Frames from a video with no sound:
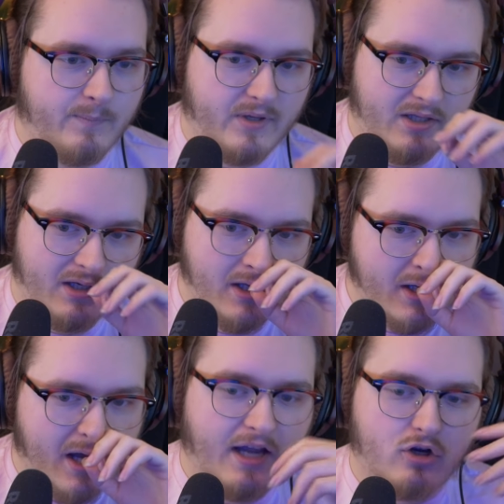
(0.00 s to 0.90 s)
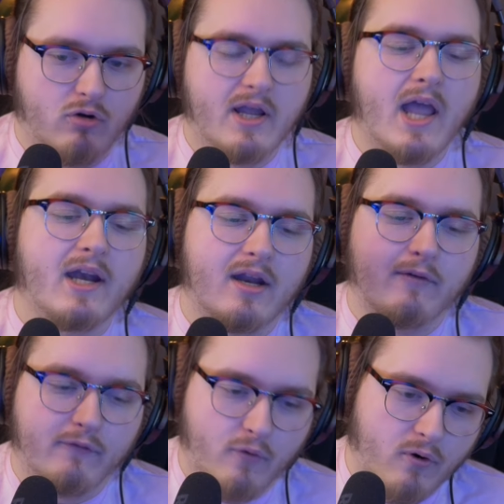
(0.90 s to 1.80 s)
but I created it
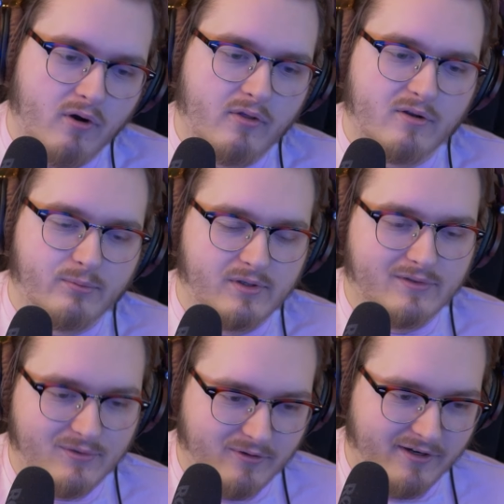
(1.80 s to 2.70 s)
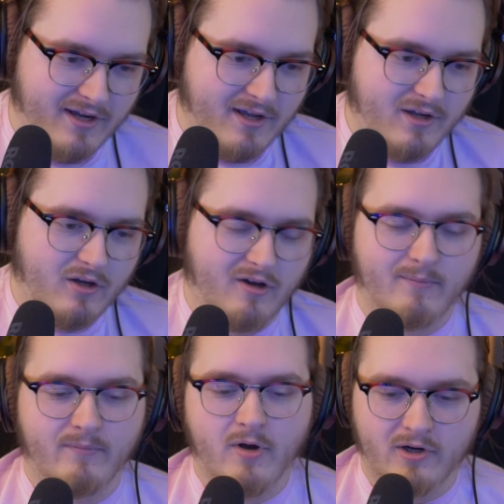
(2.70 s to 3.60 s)
for the complete story
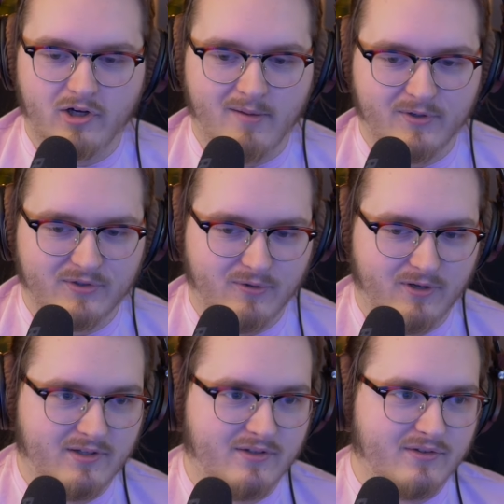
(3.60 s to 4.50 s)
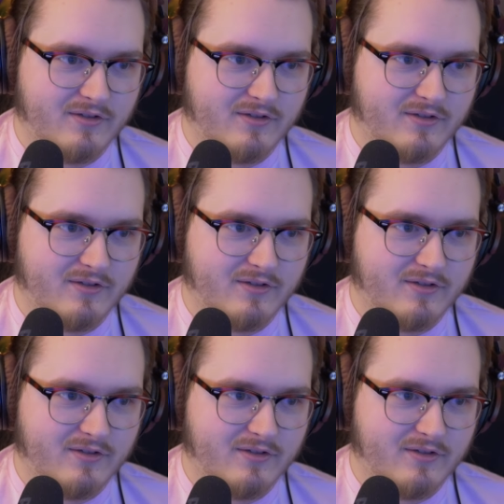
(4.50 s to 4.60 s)
um, on ComicStorian.